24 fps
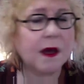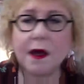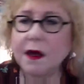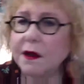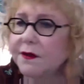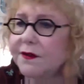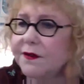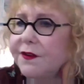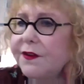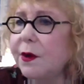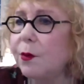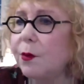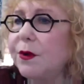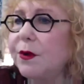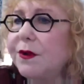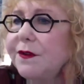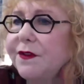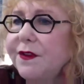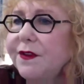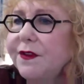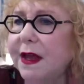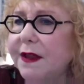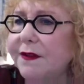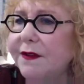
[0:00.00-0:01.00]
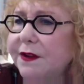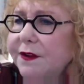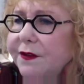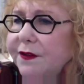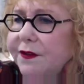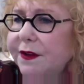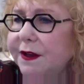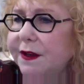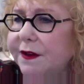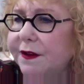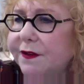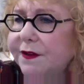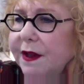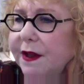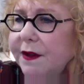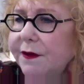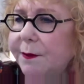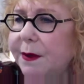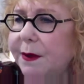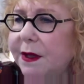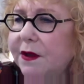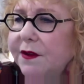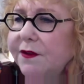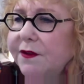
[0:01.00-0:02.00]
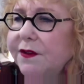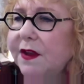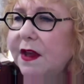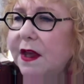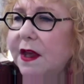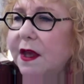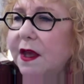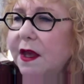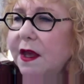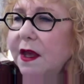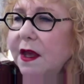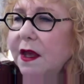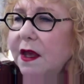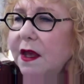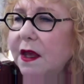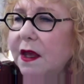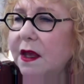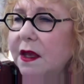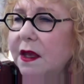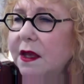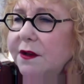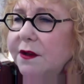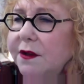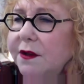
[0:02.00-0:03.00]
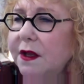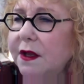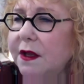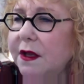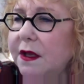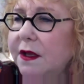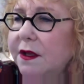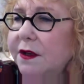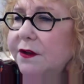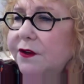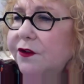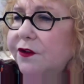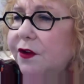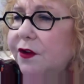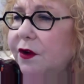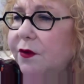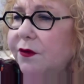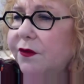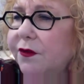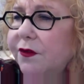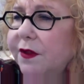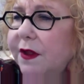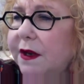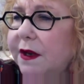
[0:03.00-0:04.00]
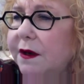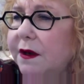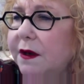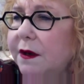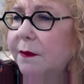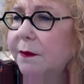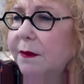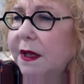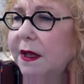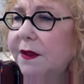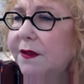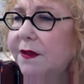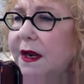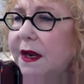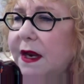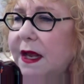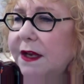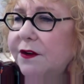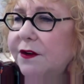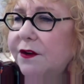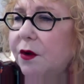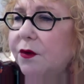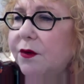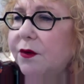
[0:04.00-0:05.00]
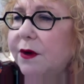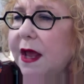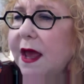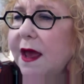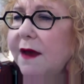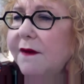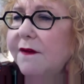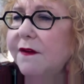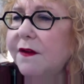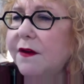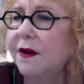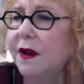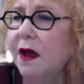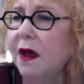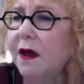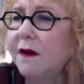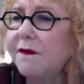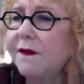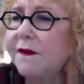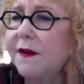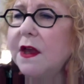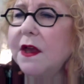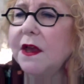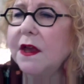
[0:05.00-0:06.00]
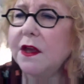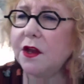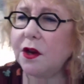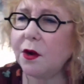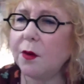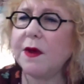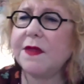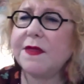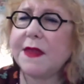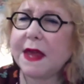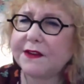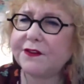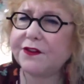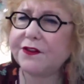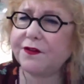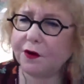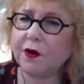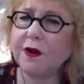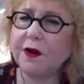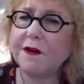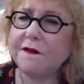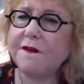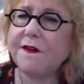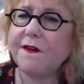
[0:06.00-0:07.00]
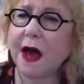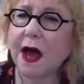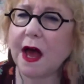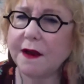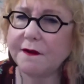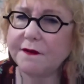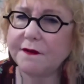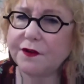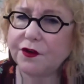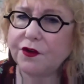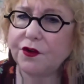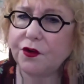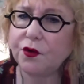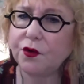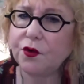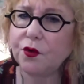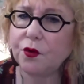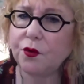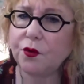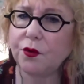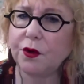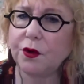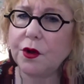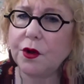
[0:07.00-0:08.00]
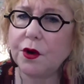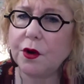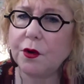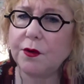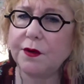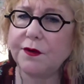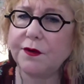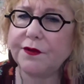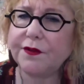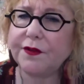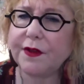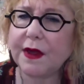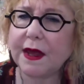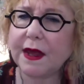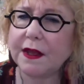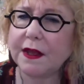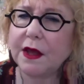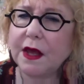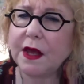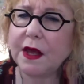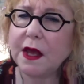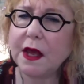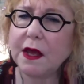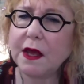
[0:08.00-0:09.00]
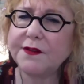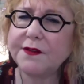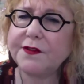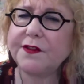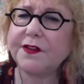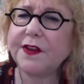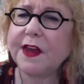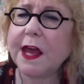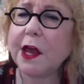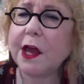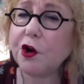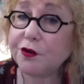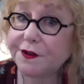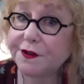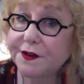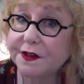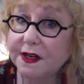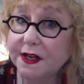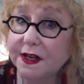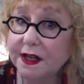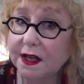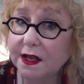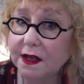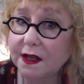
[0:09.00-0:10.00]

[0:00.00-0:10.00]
someone said, the sixth said, because it shows that I don't have enough, and that's very 5 too. It's like scarcity.